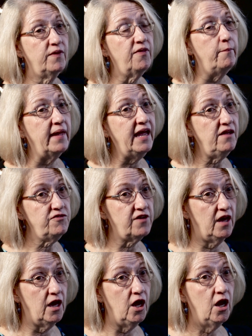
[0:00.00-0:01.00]
With
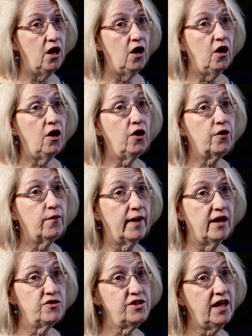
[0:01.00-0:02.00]
Amanda,
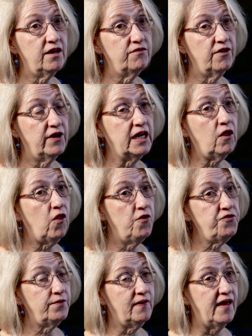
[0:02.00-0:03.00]
she had a very
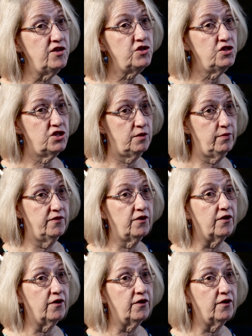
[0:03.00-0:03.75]
close relationship with